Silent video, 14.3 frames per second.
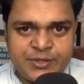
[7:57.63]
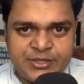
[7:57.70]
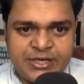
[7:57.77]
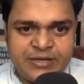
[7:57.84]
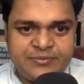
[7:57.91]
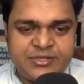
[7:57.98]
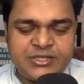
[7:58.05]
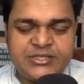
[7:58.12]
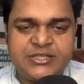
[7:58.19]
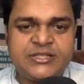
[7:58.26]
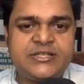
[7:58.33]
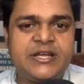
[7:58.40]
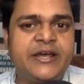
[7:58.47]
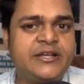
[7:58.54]
the name
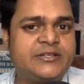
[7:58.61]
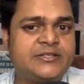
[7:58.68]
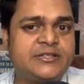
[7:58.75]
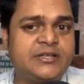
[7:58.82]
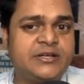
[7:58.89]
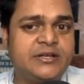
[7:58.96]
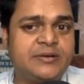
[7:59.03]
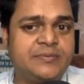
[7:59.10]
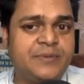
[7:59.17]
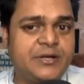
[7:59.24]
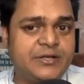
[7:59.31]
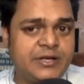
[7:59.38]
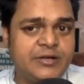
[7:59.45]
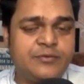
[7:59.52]
suggests, as
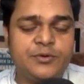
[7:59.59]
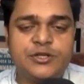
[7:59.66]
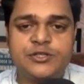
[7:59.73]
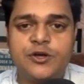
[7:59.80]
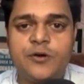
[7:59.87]
per the request